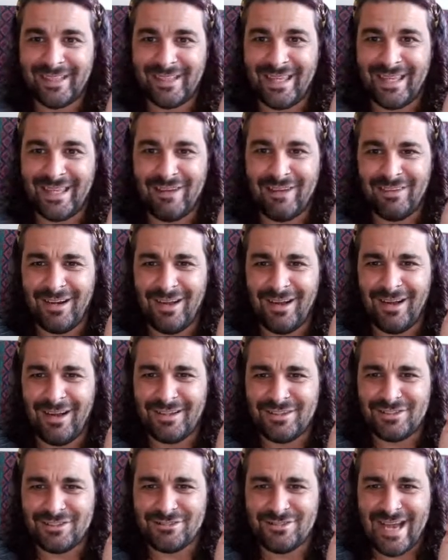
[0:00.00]

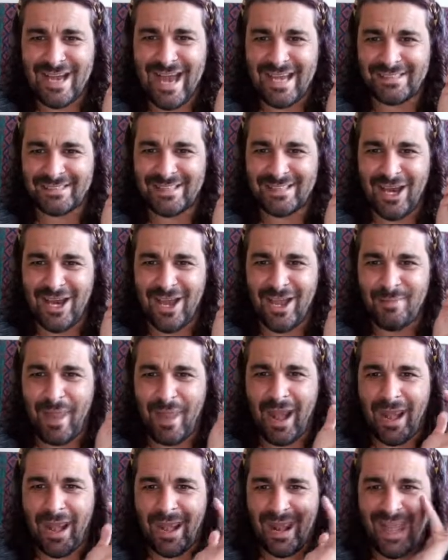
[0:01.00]
Caroline Drat, I'm
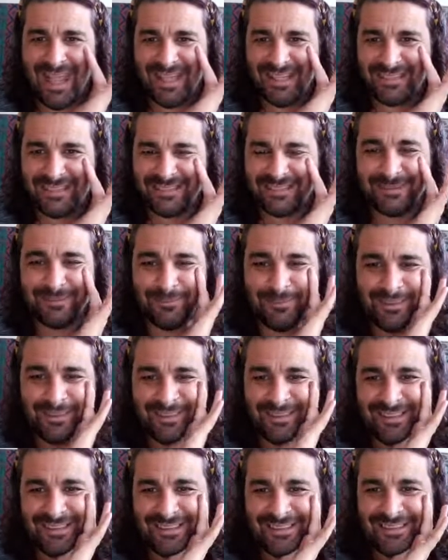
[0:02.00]
late.
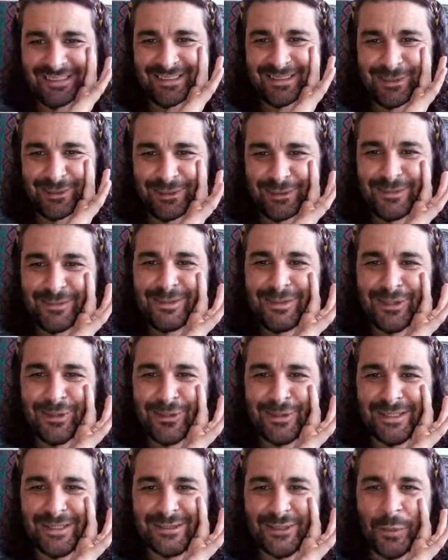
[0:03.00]

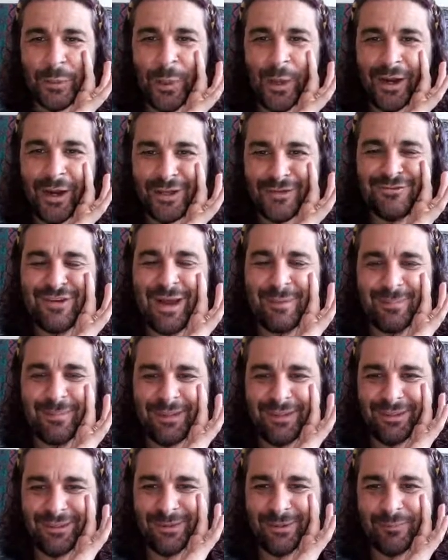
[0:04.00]
You little white
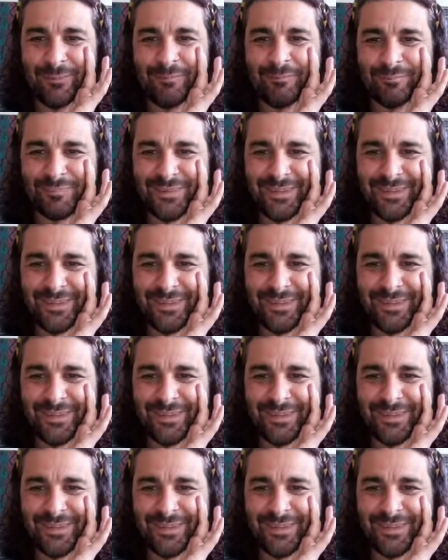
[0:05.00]
rabbit, you.